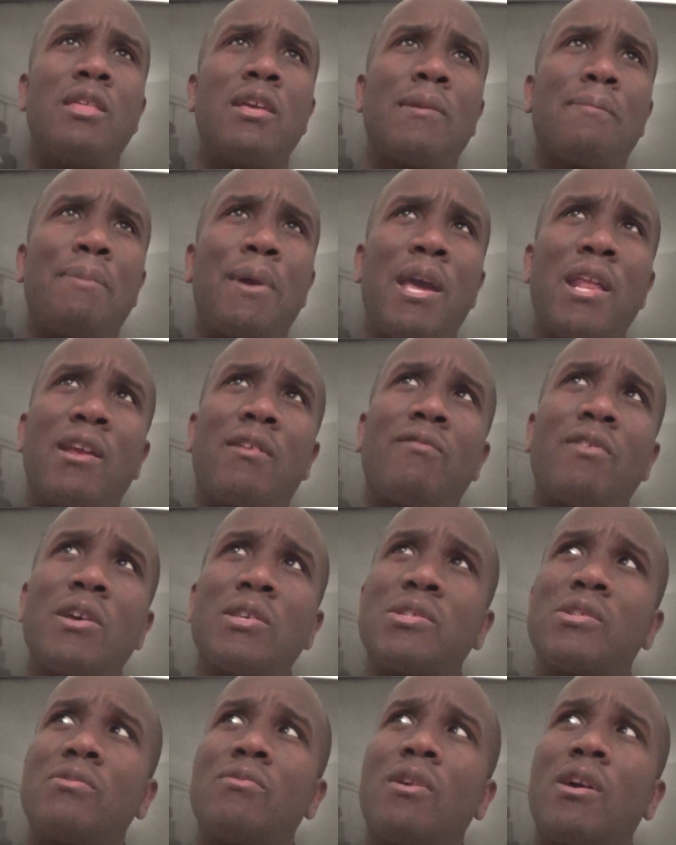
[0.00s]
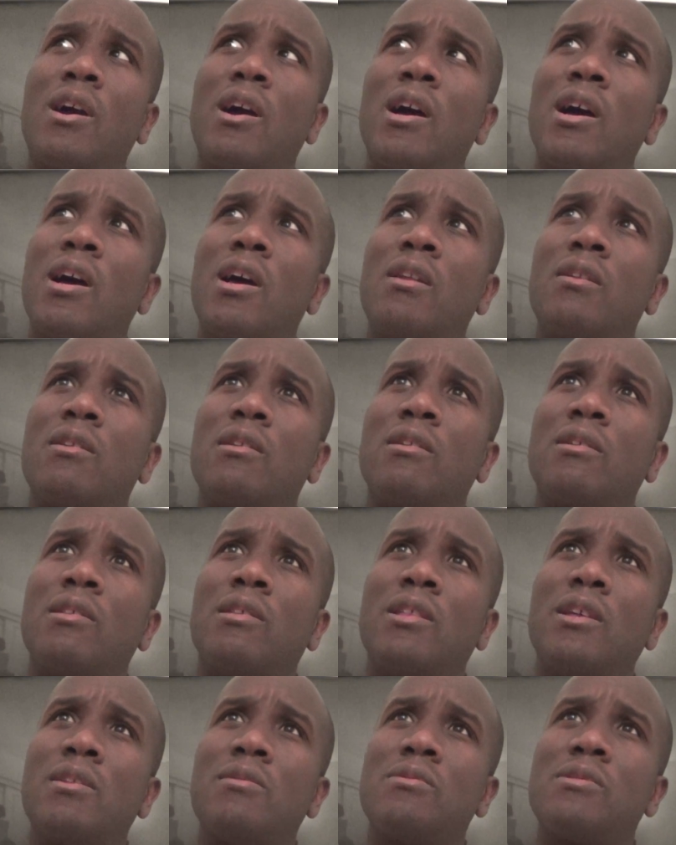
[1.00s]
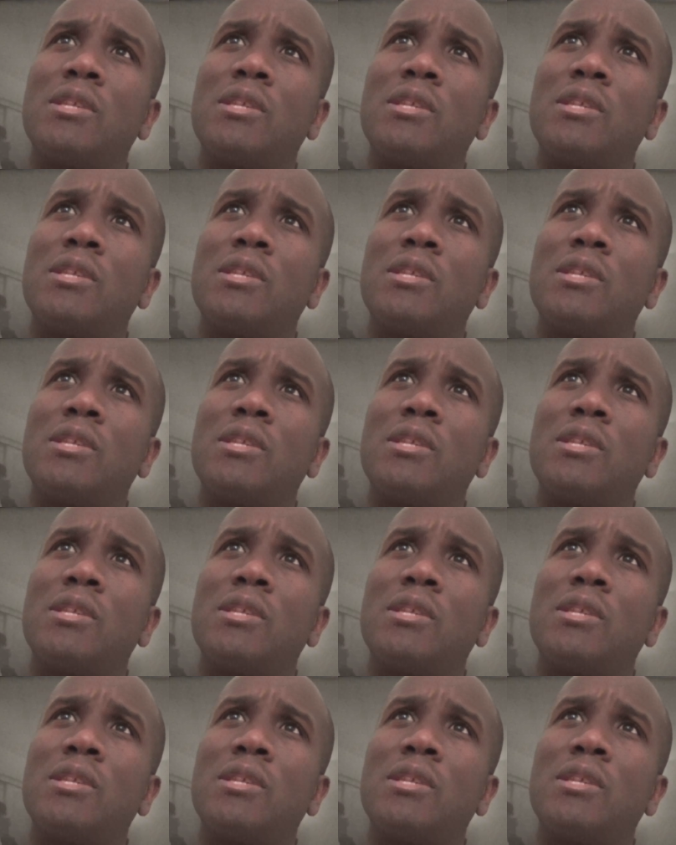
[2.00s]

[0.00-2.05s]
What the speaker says: Panic Restaurant, Little